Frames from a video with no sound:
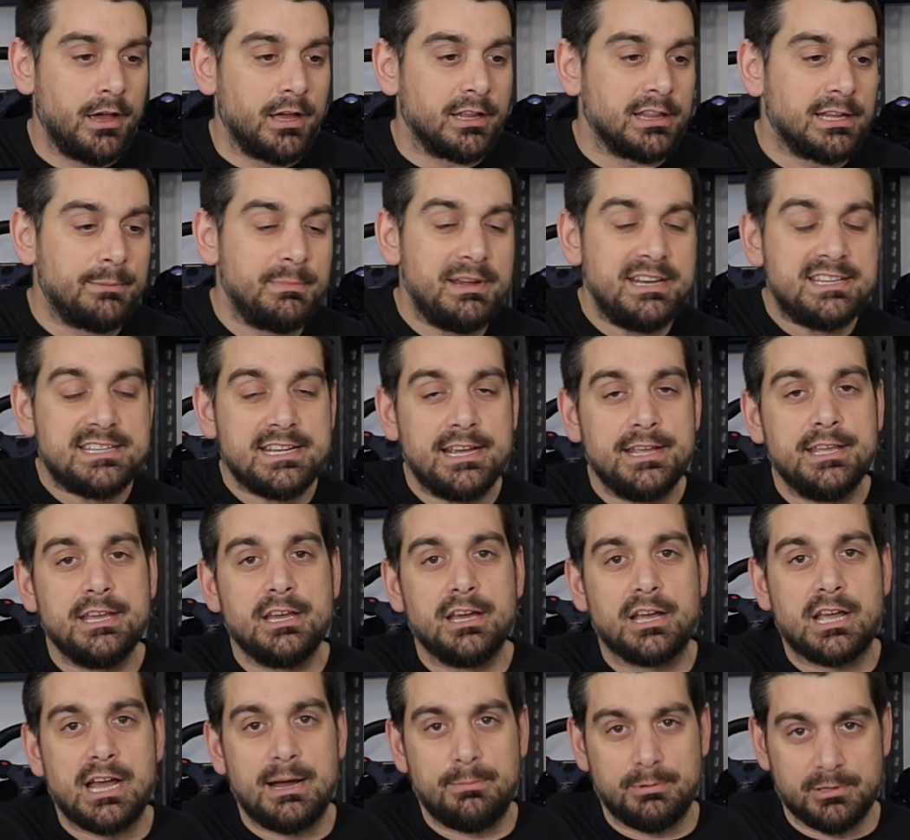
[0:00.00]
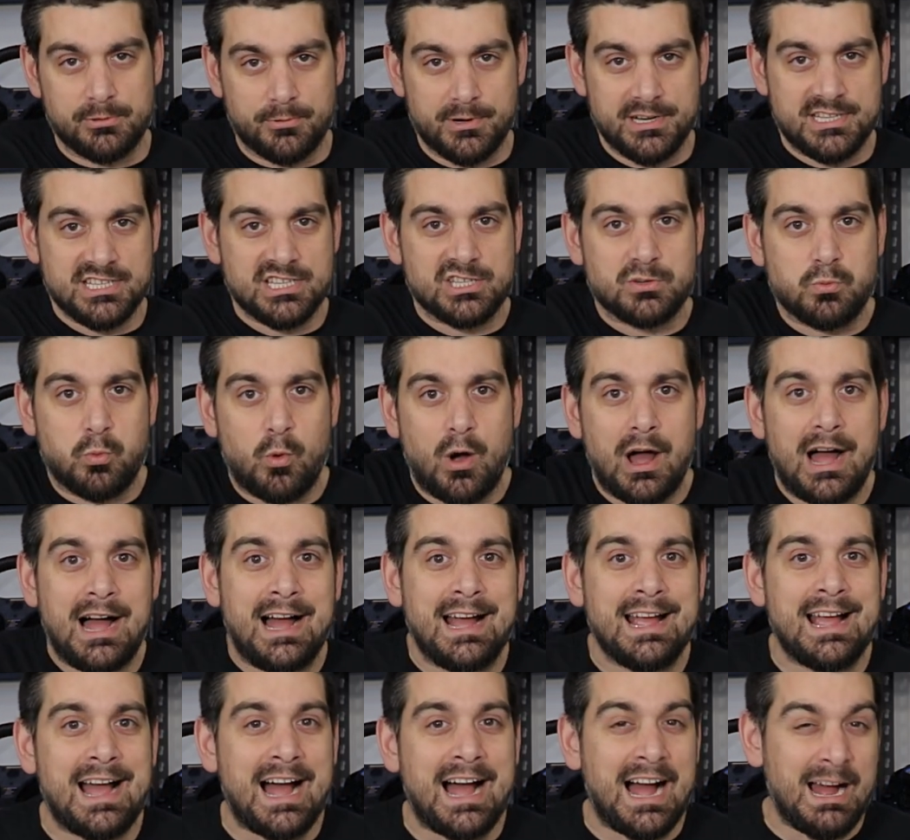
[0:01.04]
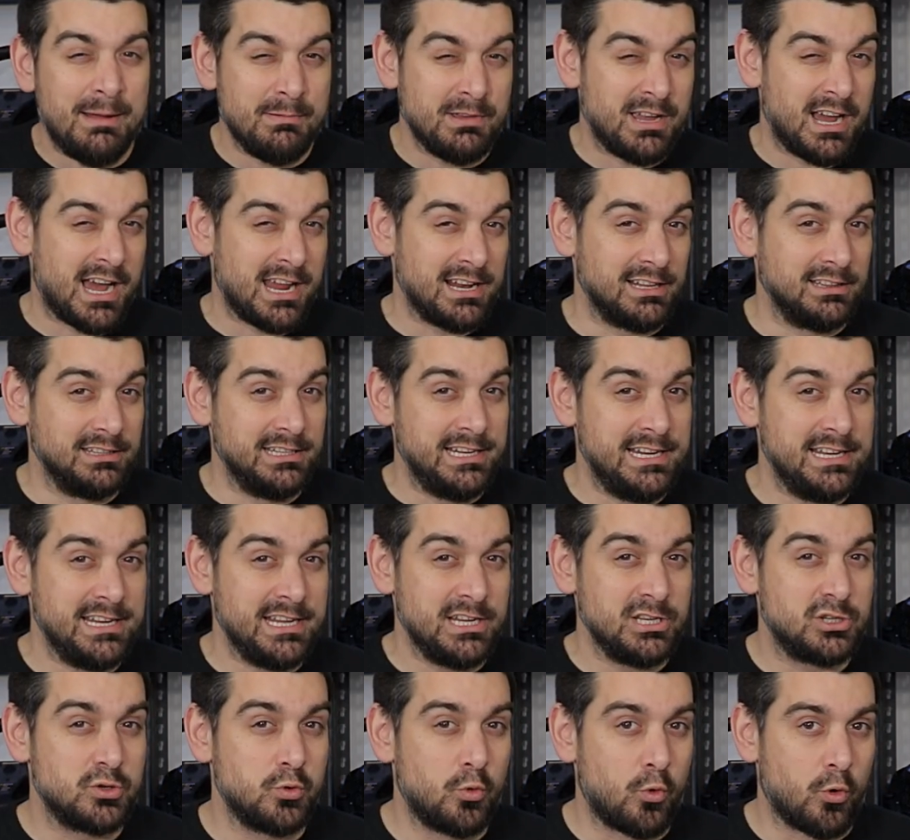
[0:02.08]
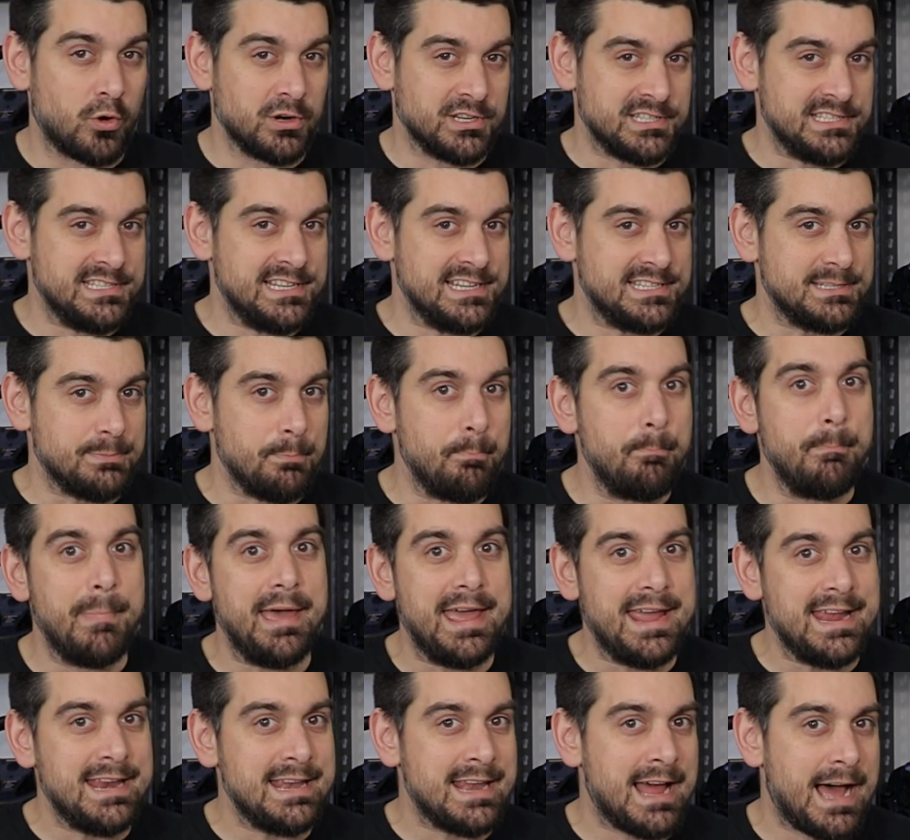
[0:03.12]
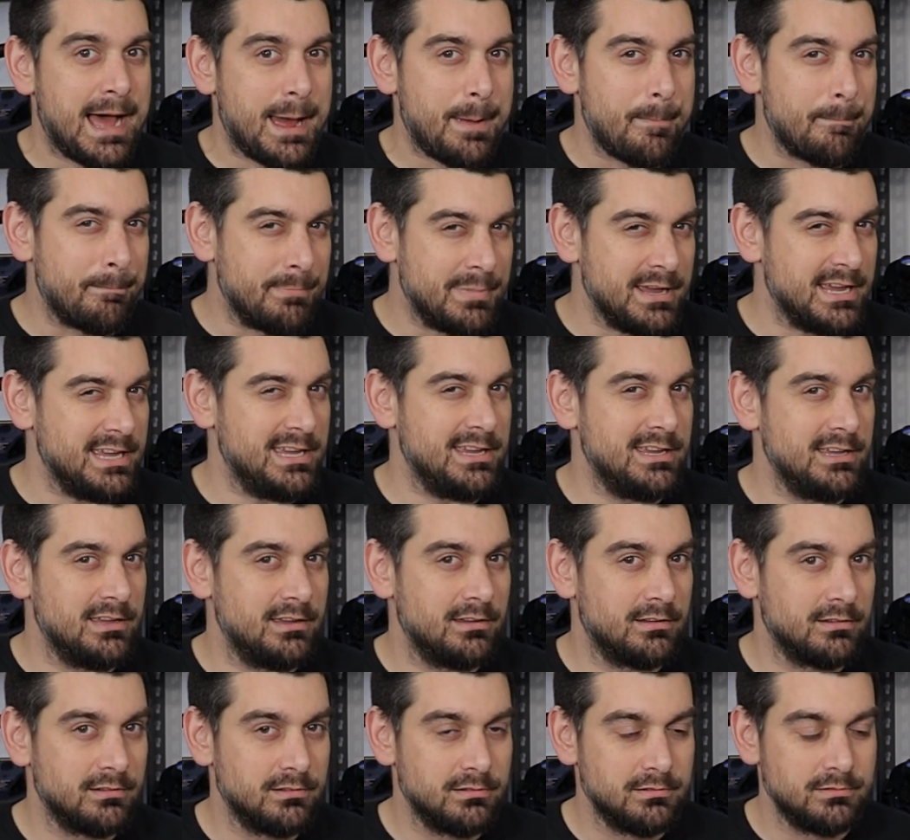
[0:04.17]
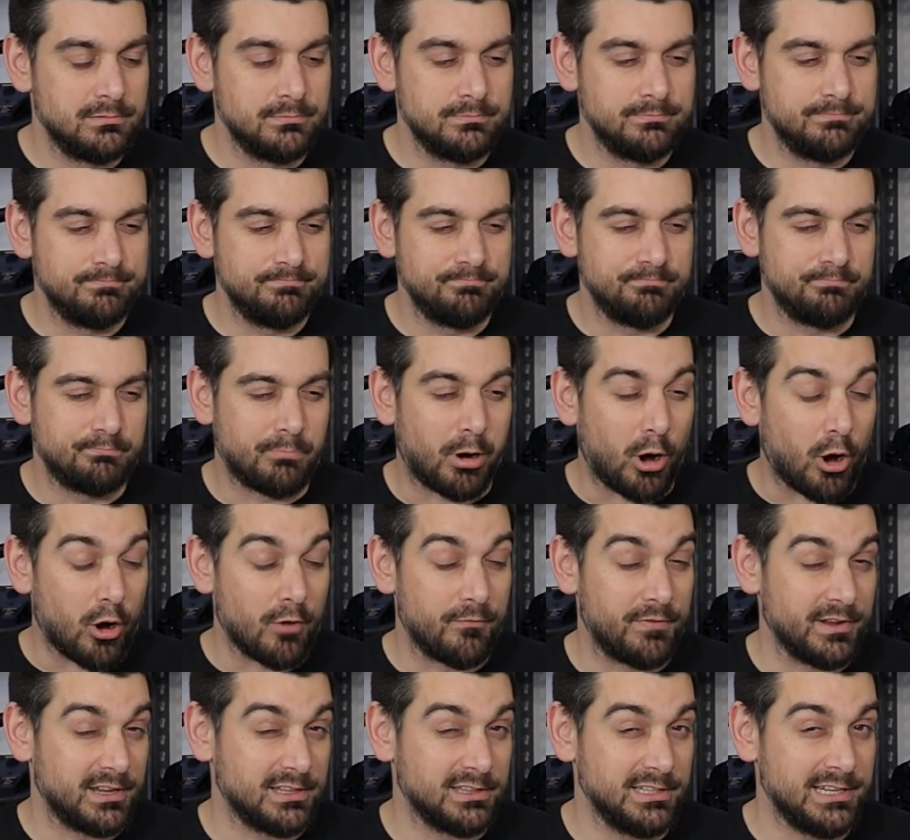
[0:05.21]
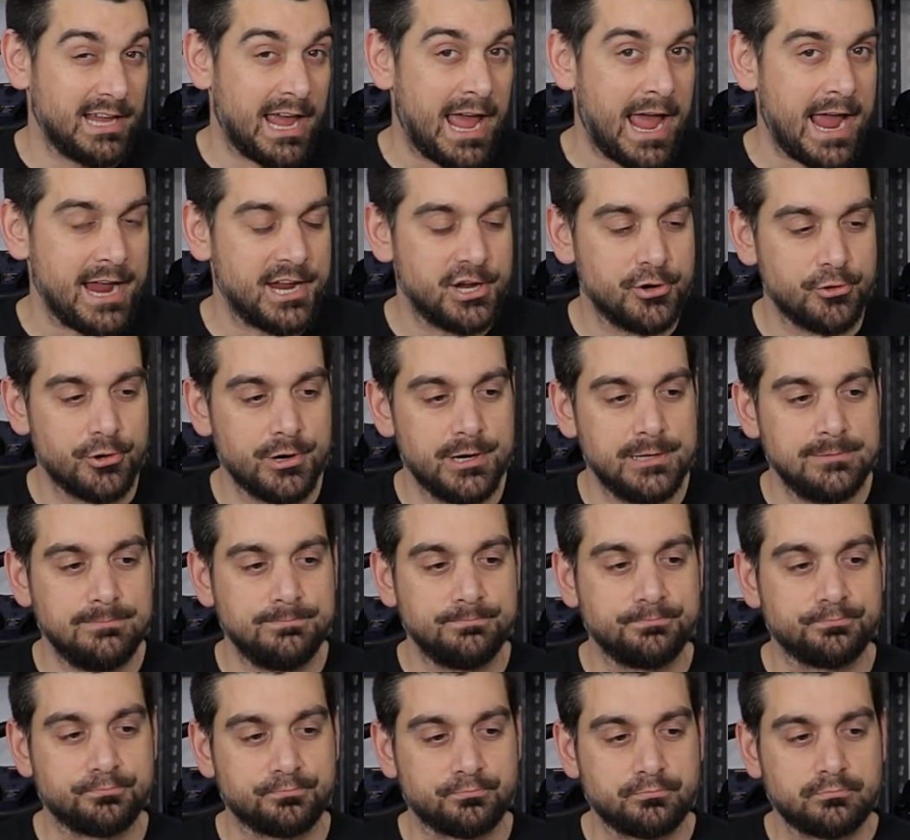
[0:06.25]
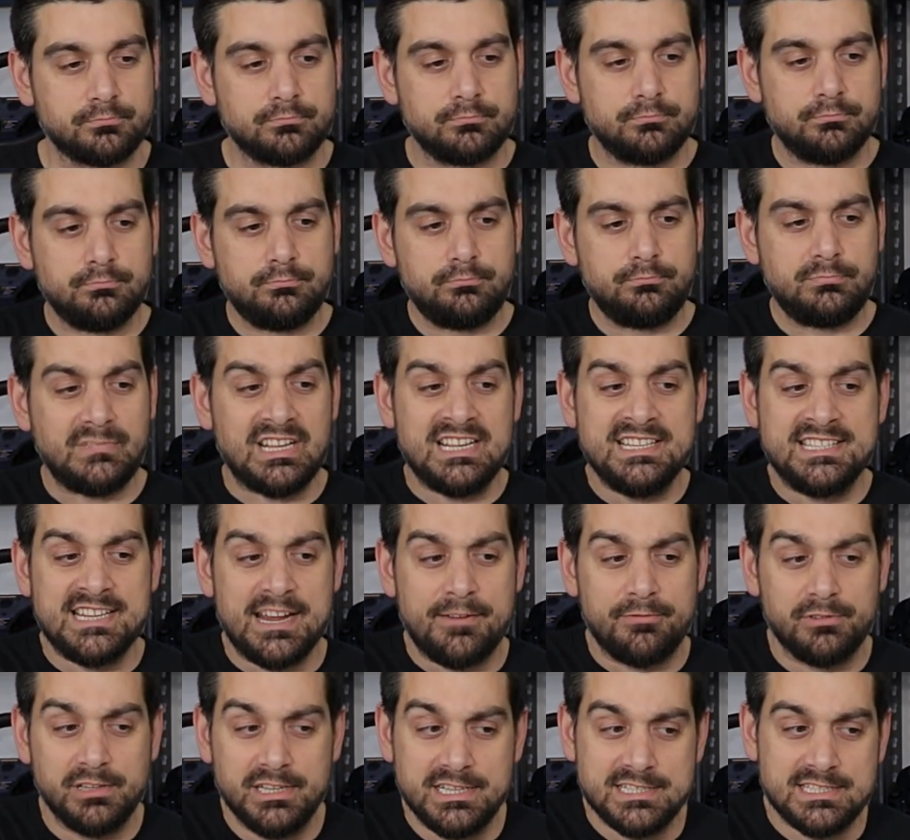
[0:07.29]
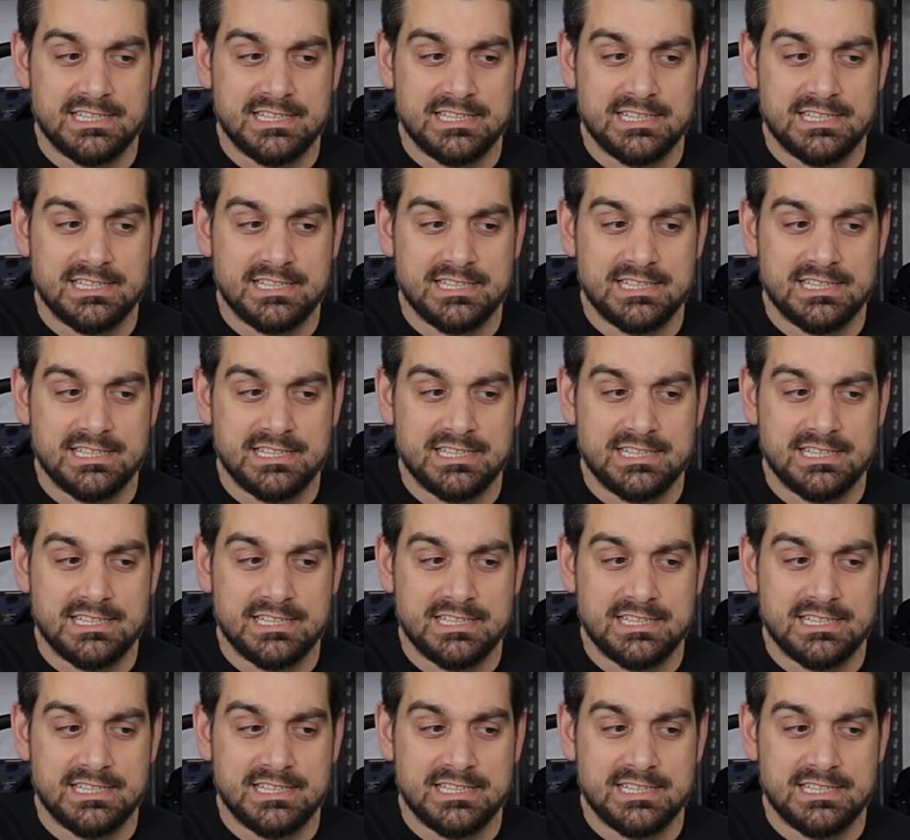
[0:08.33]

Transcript: Let me tell you a couple of reasons why I'm kind of leaning towards this may not be perfectly accurate. It definitely